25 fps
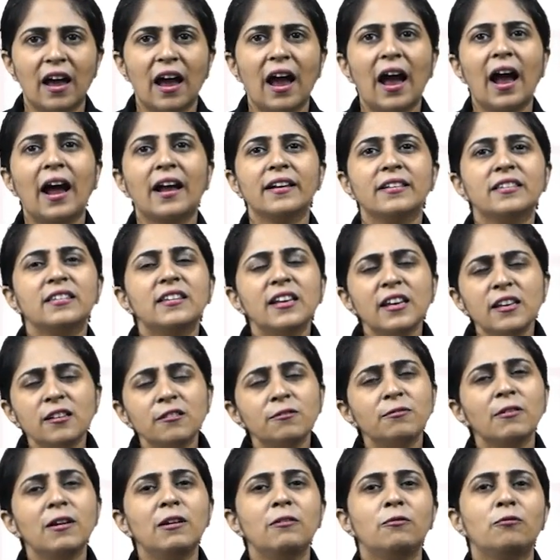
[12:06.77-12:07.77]
And this
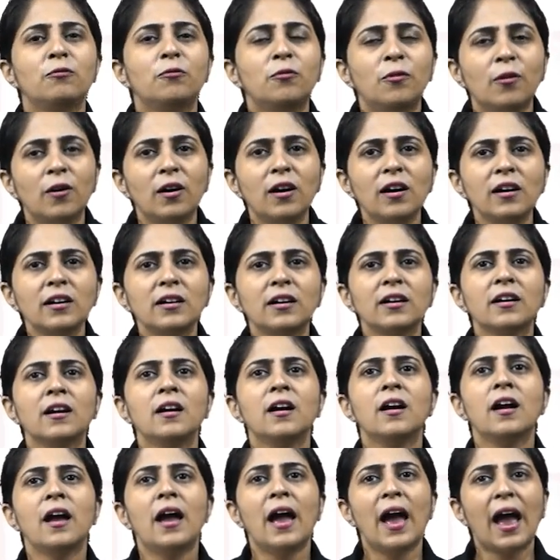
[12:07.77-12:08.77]
will work
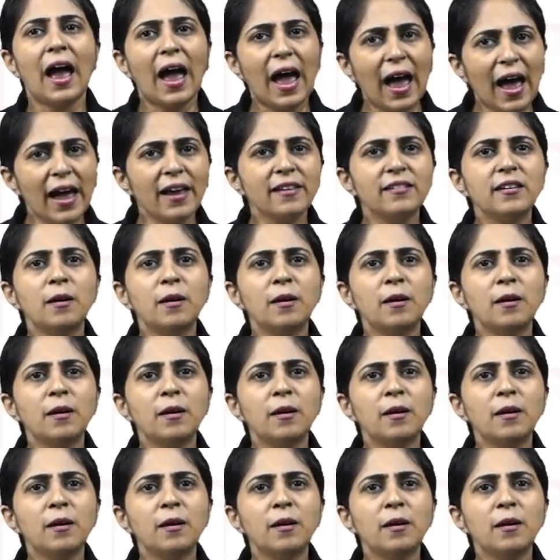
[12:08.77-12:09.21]
as